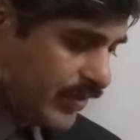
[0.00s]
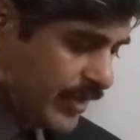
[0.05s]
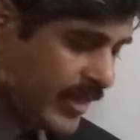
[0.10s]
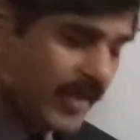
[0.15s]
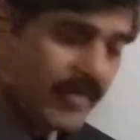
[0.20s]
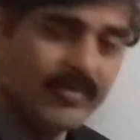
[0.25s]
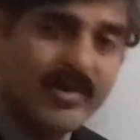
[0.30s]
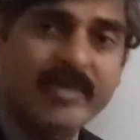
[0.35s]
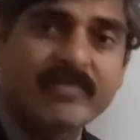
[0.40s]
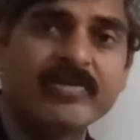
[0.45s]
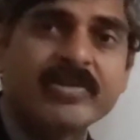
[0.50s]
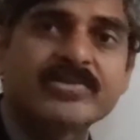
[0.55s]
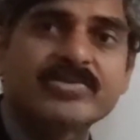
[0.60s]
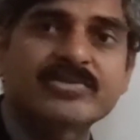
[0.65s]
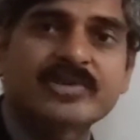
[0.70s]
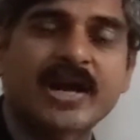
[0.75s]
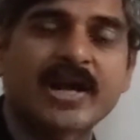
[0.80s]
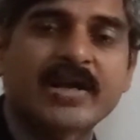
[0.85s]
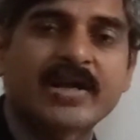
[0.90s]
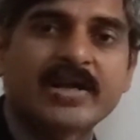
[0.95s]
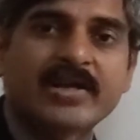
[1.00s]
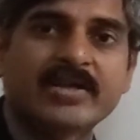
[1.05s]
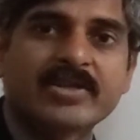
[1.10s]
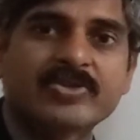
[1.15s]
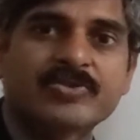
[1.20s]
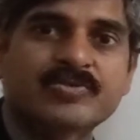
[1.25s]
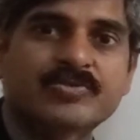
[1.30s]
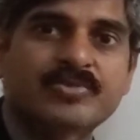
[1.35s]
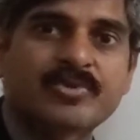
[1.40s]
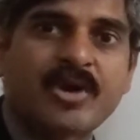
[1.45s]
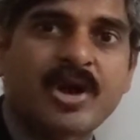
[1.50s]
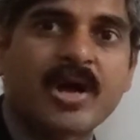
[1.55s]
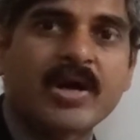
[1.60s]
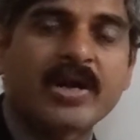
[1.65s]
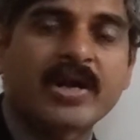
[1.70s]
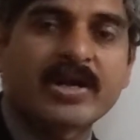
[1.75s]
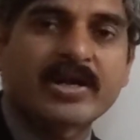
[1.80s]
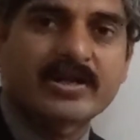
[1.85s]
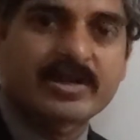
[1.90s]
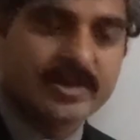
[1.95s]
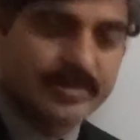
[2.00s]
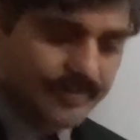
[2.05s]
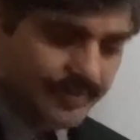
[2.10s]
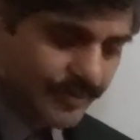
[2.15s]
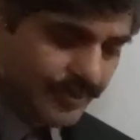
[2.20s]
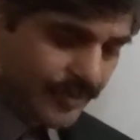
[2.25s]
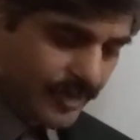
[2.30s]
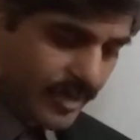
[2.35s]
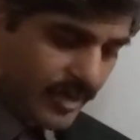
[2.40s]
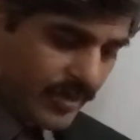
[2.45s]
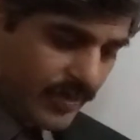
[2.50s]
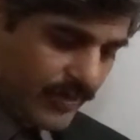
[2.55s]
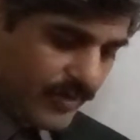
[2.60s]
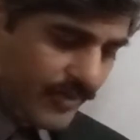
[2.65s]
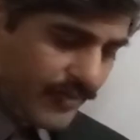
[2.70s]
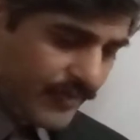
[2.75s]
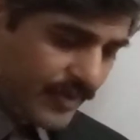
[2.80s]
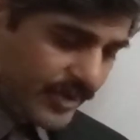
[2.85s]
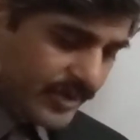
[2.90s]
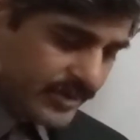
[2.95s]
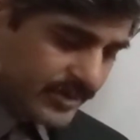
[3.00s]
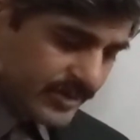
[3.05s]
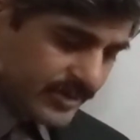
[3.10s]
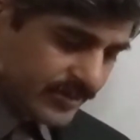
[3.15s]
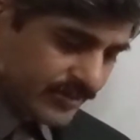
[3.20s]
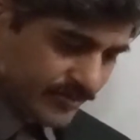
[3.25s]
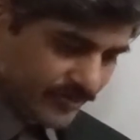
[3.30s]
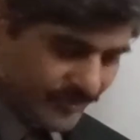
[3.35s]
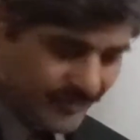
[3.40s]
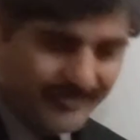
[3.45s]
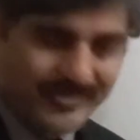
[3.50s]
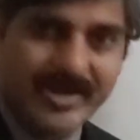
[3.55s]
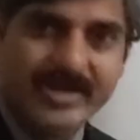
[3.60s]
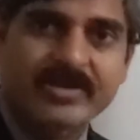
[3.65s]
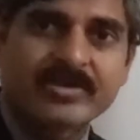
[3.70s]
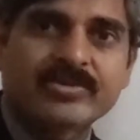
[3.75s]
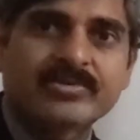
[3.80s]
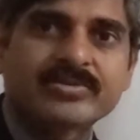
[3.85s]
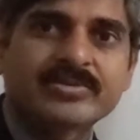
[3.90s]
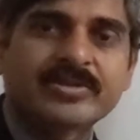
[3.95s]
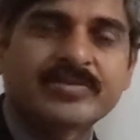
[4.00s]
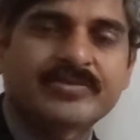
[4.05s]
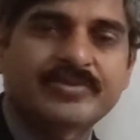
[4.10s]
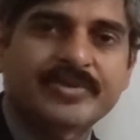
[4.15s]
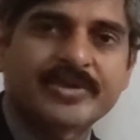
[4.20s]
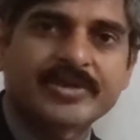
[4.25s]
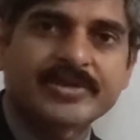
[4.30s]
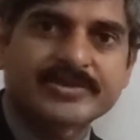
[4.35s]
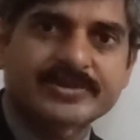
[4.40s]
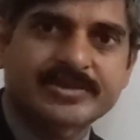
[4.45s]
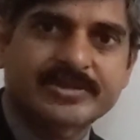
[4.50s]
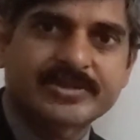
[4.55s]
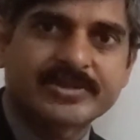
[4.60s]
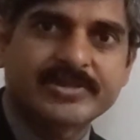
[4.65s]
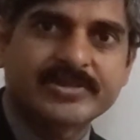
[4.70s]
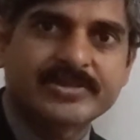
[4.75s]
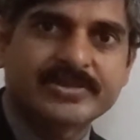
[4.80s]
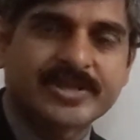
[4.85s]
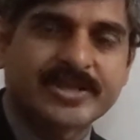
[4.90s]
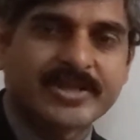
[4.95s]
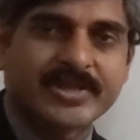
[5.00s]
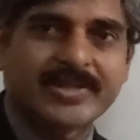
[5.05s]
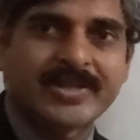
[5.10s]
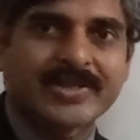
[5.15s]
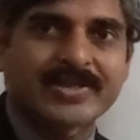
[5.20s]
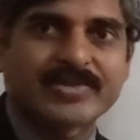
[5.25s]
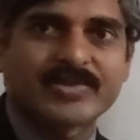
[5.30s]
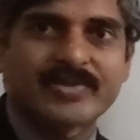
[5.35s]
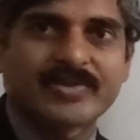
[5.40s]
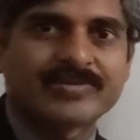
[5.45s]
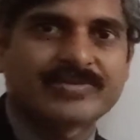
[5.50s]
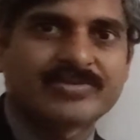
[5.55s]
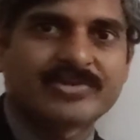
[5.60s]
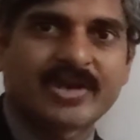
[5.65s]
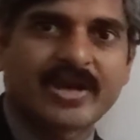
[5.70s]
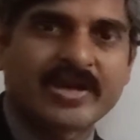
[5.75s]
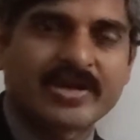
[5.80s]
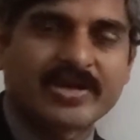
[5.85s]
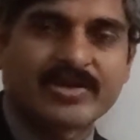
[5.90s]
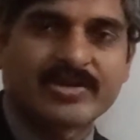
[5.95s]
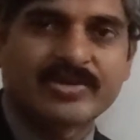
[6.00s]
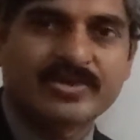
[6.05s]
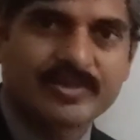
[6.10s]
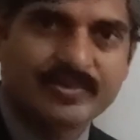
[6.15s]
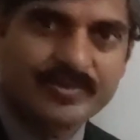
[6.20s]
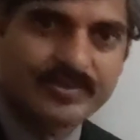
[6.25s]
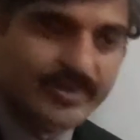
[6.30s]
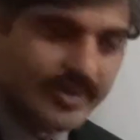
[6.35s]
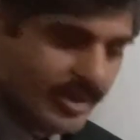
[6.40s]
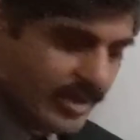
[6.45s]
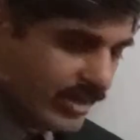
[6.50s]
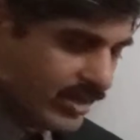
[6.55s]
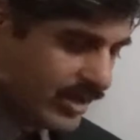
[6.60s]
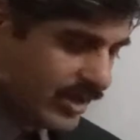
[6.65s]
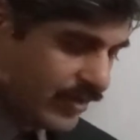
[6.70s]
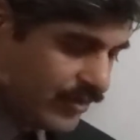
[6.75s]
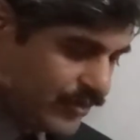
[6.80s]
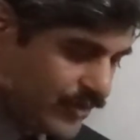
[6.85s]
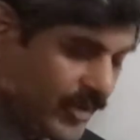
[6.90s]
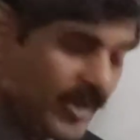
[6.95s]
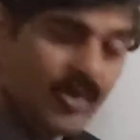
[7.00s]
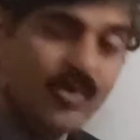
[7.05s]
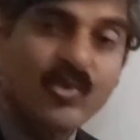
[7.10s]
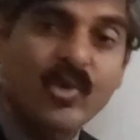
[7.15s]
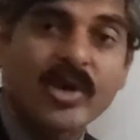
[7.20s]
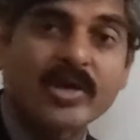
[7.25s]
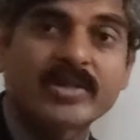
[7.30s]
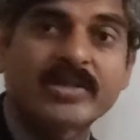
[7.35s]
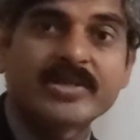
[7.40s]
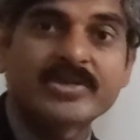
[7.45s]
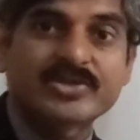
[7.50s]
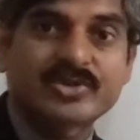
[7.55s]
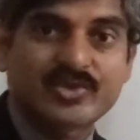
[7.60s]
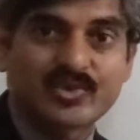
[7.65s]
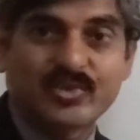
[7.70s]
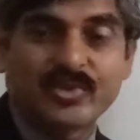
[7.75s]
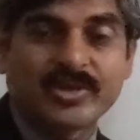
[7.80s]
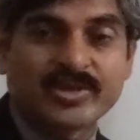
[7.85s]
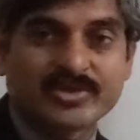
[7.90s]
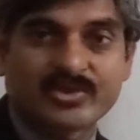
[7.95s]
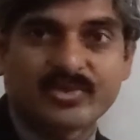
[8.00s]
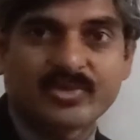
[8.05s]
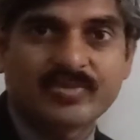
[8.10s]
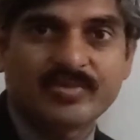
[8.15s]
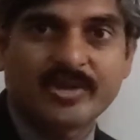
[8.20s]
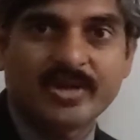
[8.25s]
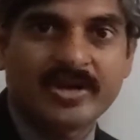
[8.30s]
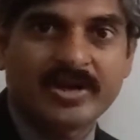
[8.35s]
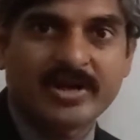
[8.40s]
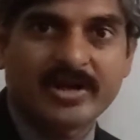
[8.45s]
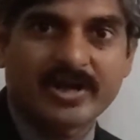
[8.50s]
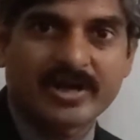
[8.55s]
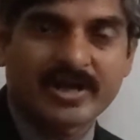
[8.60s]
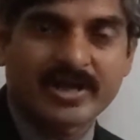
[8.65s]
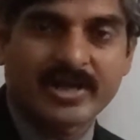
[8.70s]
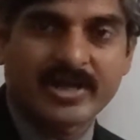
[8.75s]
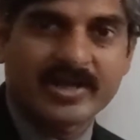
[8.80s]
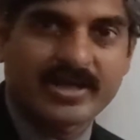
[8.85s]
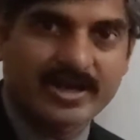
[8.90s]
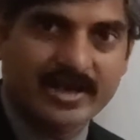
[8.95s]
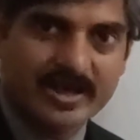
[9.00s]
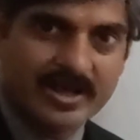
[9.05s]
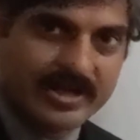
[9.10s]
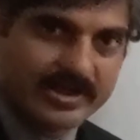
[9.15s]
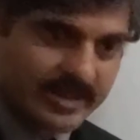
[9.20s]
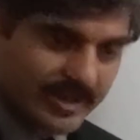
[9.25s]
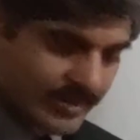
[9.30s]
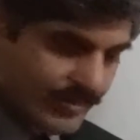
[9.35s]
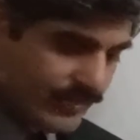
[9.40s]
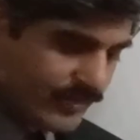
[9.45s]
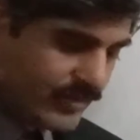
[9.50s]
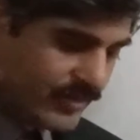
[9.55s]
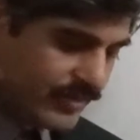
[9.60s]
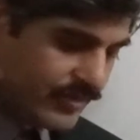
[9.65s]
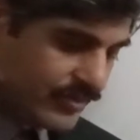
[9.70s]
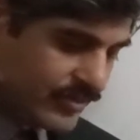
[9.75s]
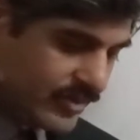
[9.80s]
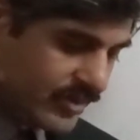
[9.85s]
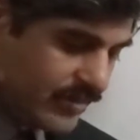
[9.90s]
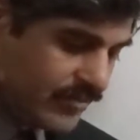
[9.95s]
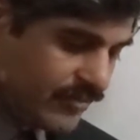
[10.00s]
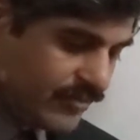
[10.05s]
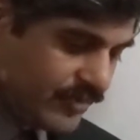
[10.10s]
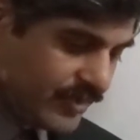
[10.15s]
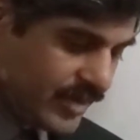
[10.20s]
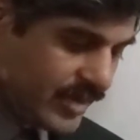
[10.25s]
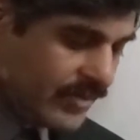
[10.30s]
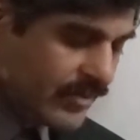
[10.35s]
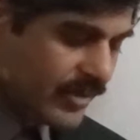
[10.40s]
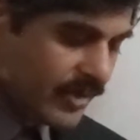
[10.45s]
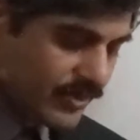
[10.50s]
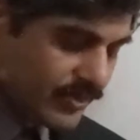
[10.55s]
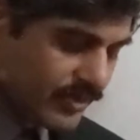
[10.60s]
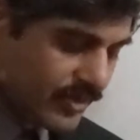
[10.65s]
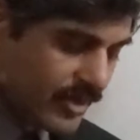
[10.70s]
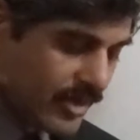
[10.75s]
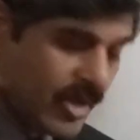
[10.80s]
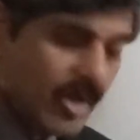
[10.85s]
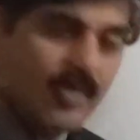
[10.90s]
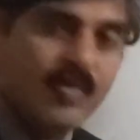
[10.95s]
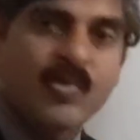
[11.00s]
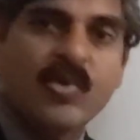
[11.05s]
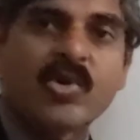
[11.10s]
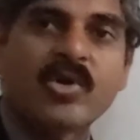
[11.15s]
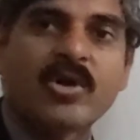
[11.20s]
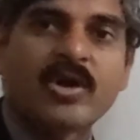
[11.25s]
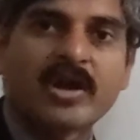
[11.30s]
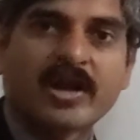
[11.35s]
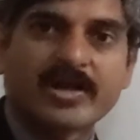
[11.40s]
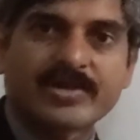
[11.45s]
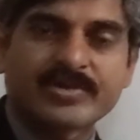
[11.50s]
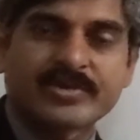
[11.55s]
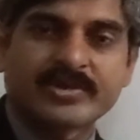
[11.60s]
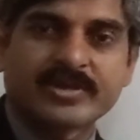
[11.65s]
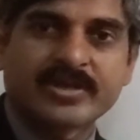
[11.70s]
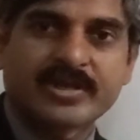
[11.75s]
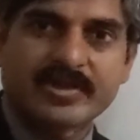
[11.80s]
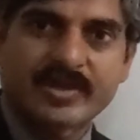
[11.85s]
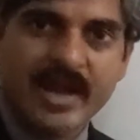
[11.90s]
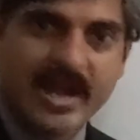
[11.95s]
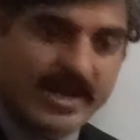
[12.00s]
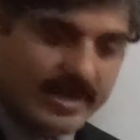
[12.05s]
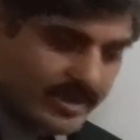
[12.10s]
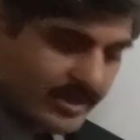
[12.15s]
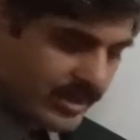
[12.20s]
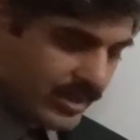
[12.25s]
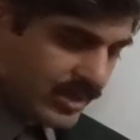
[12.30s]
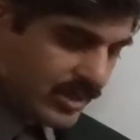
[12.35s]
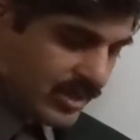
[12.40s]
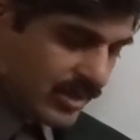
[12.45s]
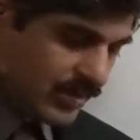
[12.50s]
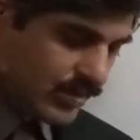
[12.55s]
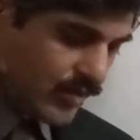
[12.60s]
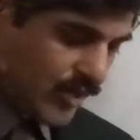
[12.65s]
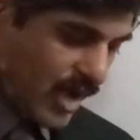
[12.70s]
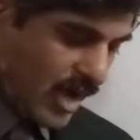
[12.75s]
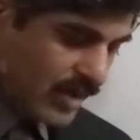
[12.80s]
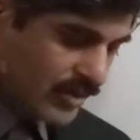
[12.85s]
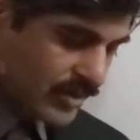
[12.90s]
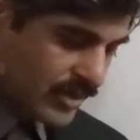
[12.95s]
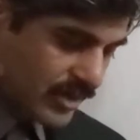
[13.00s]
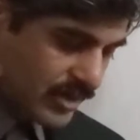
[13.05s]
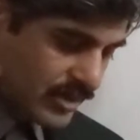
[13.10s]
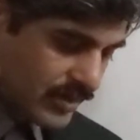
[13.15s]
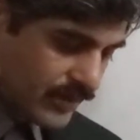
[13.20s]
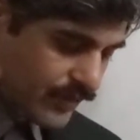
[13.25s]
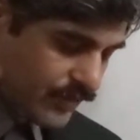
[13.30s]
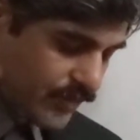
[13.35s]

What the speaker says: And when we started this product, we first went through the first three stages. That's all, trying to feel what the students could be learning, and the other three phases, more or less, in the design thinking process.